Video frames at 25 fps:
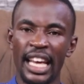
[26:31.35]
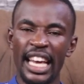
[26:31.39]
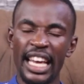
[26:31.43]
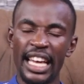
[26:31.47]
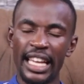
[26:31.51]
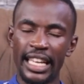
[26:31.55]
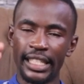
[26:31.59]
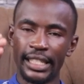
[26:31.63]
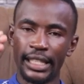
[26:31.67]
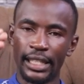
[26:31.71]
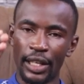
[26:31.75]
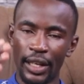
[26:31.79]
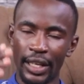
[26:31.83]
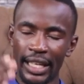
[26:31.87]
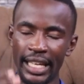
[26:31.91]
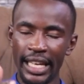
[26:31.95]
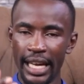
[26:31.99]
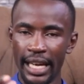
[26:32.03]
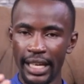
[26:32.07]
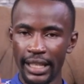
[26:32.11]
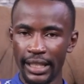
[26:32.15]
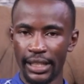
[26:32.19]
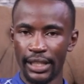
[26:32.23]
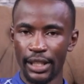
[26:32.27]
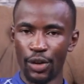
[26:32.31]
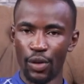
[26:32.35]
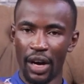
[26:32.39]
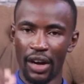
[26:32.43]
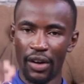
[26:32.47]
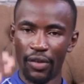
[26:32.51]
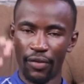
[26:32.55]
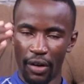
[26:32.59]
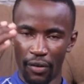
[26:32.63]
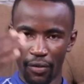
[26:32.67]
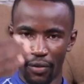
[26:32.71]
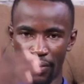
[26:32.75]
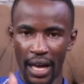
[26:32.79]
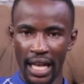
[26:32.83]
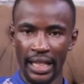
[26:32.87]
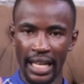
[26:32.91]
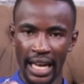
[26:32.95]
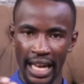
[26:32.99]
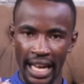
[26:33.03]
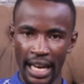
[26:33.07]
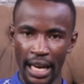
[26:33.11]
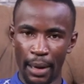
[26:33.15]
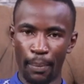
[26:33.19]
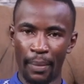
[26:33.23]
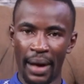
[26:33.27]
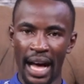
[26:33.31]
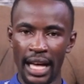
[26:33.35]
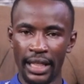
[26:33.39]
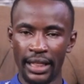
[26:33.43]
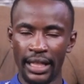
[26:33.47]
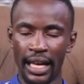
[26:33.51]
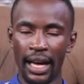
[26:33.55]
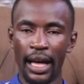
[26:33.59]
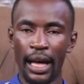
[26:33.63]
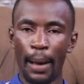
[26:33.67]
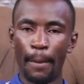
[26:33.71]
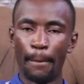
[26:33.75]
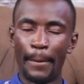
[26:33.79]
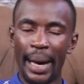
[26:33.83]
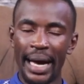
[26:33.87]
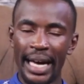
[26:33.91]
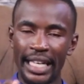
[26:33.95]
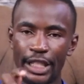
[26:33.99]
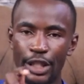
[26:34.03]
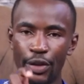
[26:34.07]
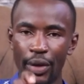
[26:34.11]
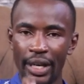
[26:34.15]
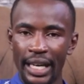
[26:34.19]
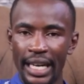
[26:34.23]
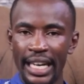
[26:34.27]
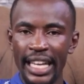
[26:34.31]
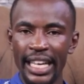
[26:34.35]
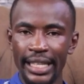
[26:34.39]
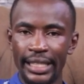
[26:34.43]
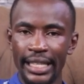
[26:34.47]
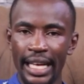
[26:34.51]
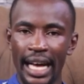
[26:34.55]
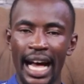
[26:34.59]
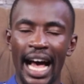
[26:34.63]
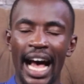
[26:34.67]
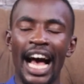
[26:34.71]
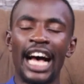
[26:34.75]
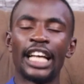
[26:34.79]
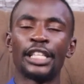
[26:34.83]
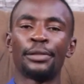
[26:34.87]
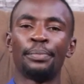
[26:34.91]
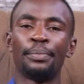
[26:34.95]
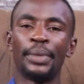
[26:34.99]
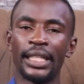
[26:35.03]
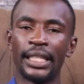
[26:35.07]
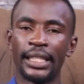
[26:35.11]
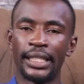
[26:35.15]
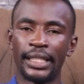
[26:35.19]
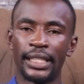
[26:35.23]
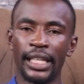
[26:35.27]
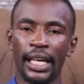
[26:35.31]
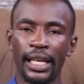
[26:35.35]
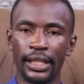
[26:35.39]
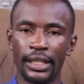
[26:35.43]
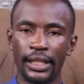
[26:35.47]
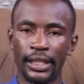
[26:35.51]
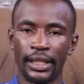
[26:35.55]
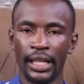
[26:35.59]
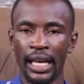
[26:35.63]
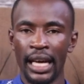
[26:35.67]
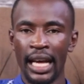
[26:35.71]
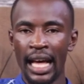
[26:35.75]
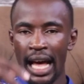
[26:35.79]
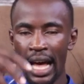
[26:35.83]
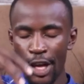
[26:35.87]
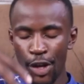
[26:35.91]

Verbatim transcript: It is, yes, you have a father and mother, but your nature has been changed.